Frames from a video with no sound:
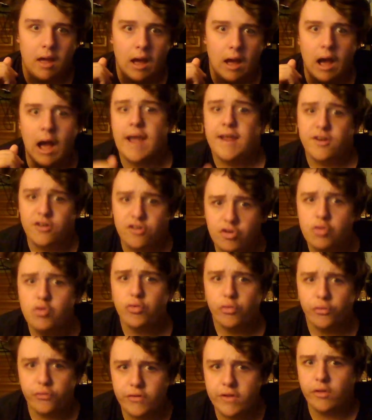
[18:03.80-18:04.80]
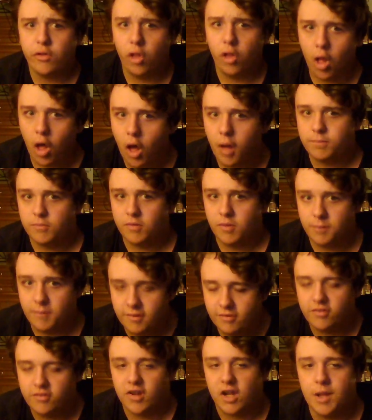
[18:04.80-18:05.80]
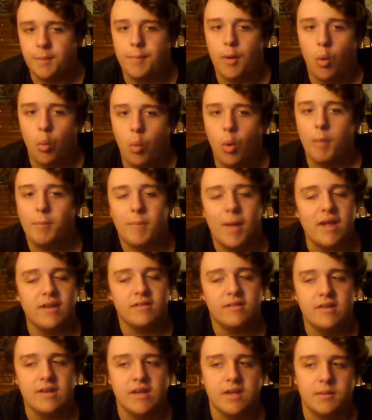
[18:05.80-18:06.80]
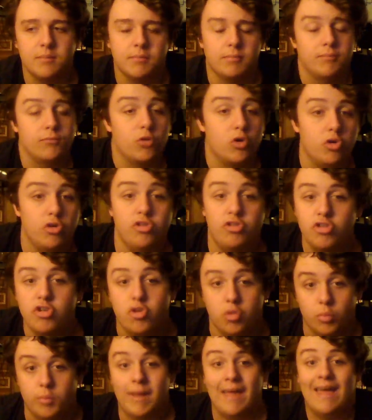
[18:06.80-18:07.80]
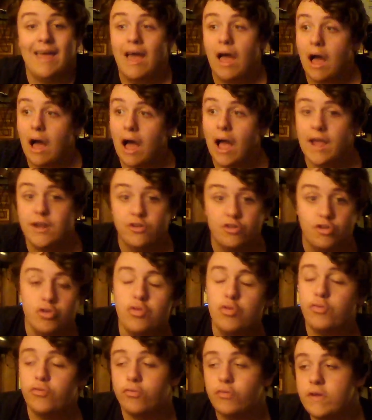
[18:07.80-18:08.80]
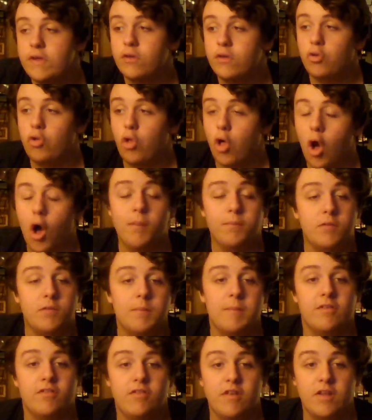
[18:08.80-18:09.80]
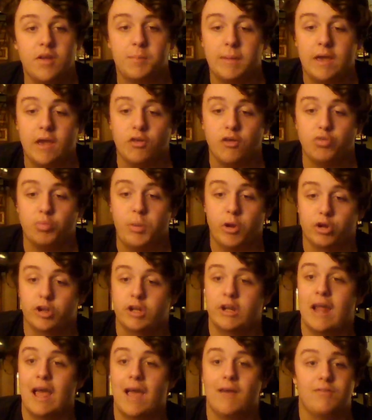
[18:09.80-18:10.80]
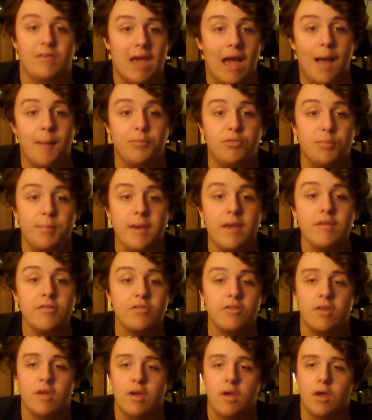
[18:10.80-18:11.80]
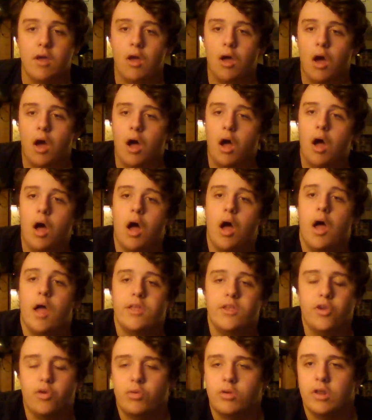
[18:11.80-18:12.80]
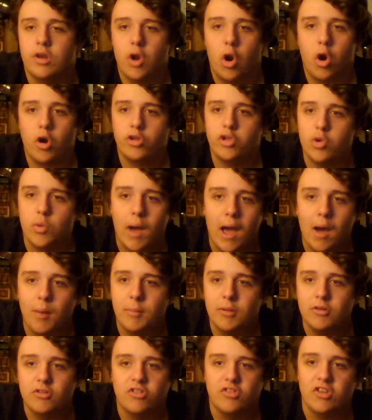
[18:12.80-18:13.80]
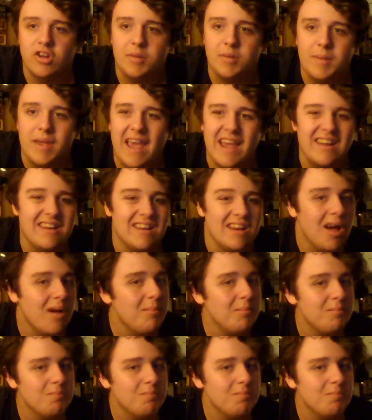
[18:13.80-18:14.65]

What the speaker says: I do feel optimistic about what my team could do. I do feel optimistic because we're going to have cap space. You can argue how much is going to be eaten up.